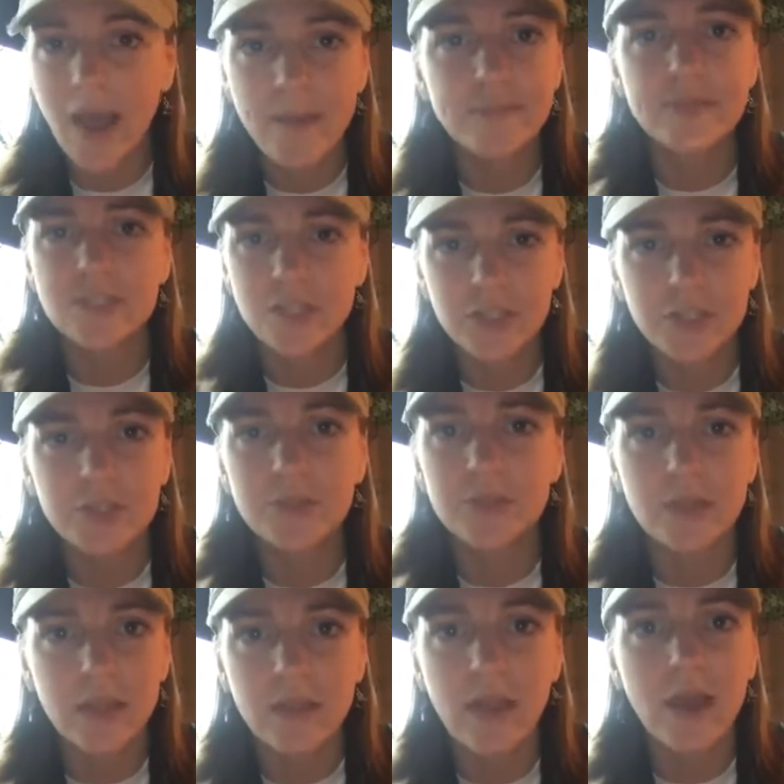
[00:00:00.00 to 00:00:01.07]

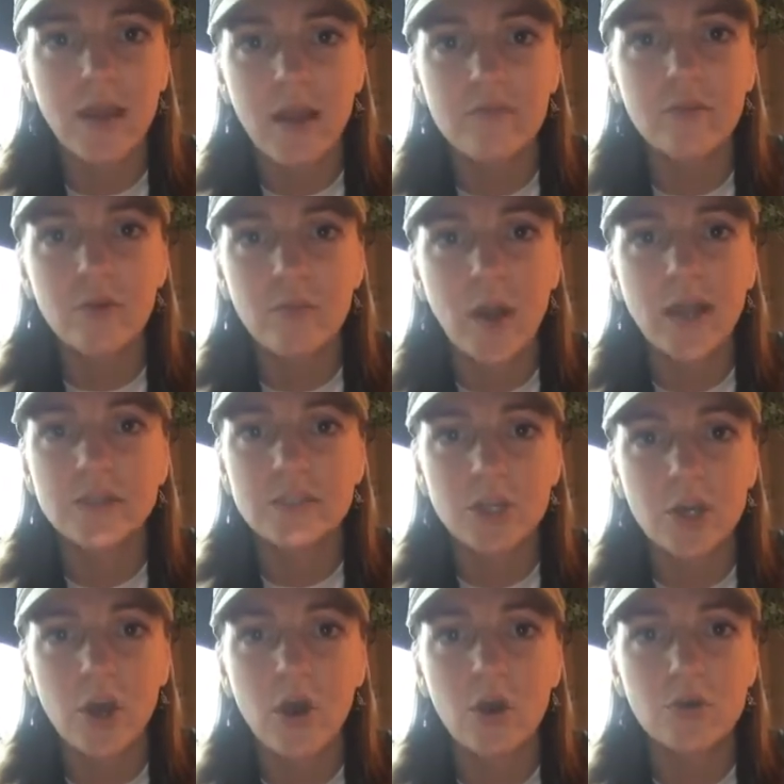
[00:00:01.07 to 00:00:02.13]
Absolutely. They had every right to
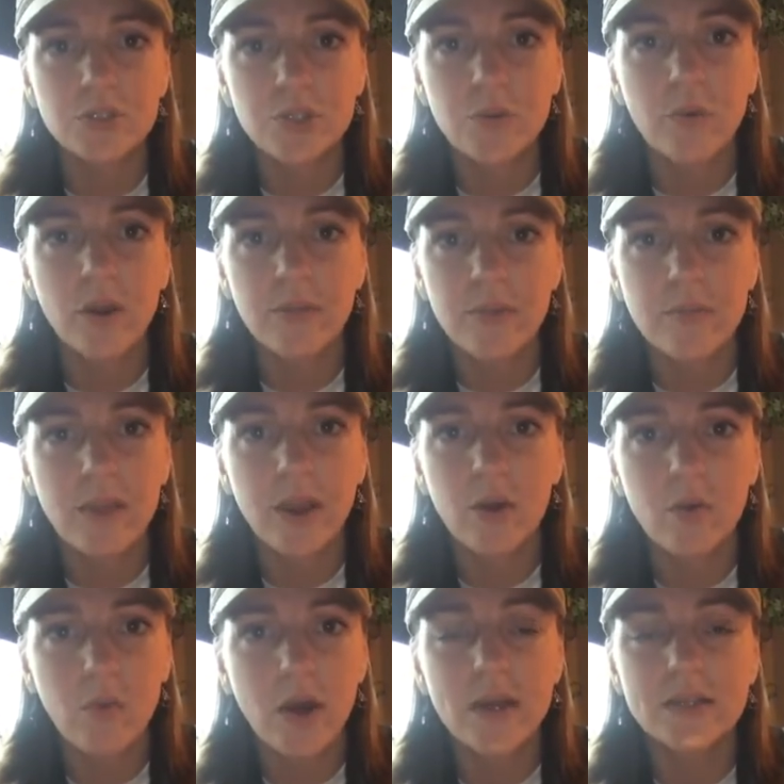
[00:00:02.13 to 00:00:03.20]
go to where the
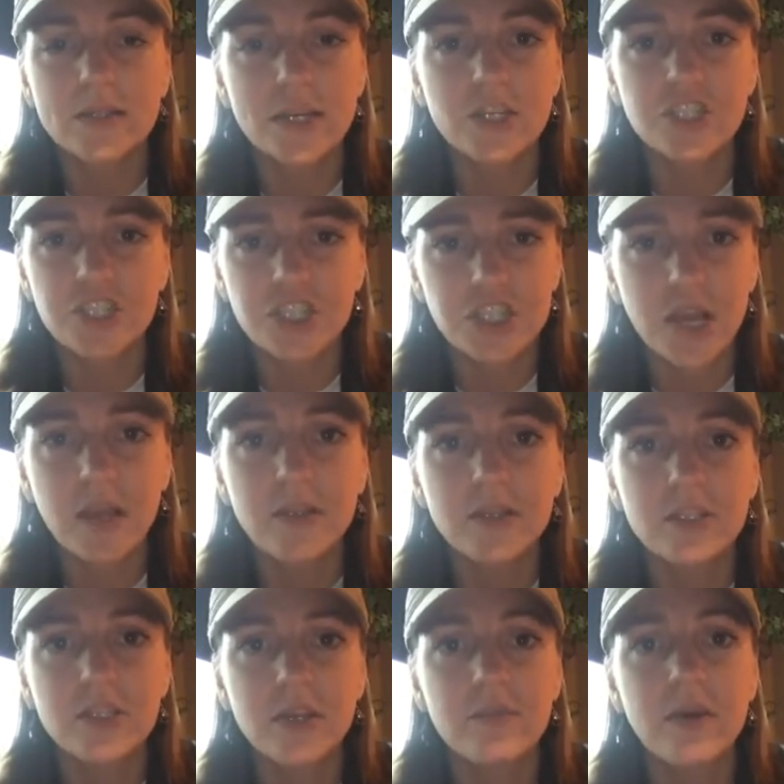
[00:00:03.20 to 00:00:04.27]
mayor was and to
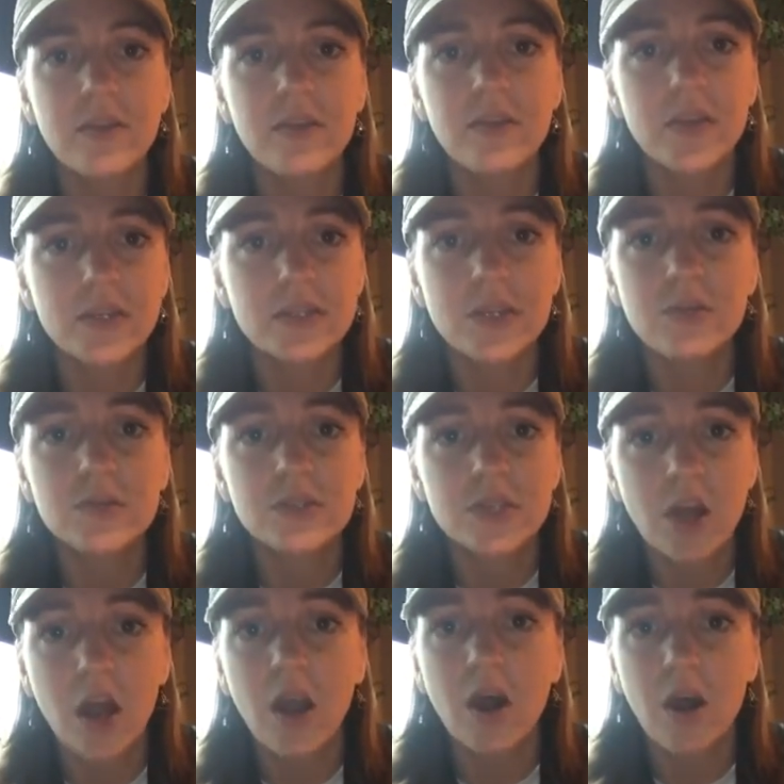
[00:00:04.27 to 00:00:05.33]
challenge him on the things he was
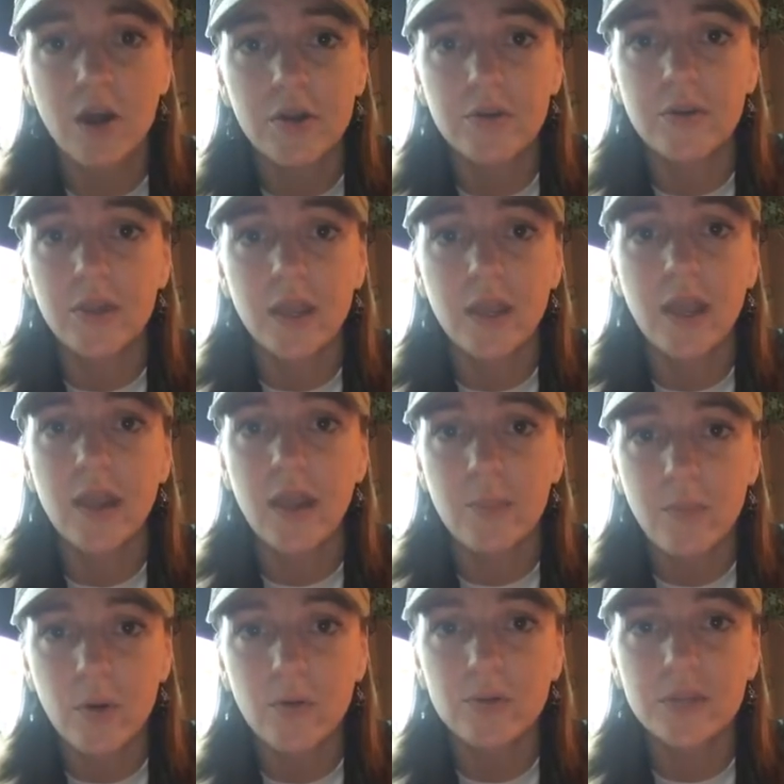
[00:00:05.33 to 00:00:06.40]
not honoring and
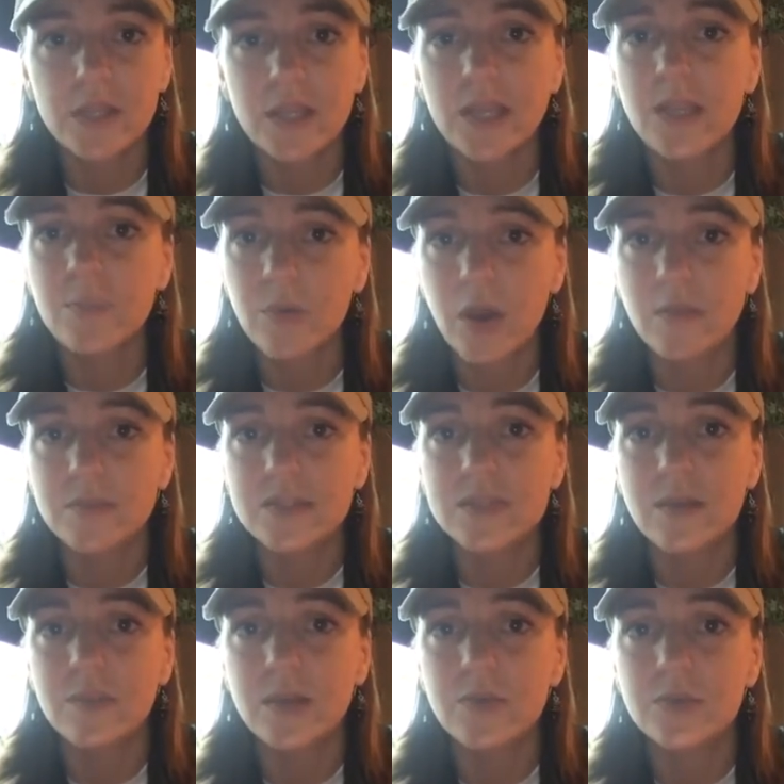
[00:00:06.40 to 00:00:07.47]
upholding that he promised
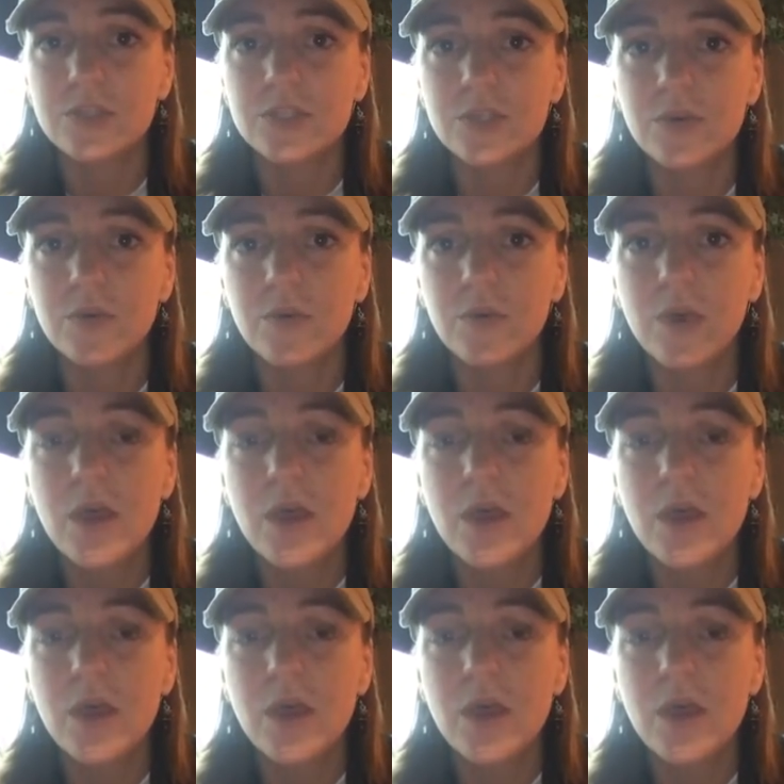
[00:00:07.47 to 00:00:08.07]
them he would do.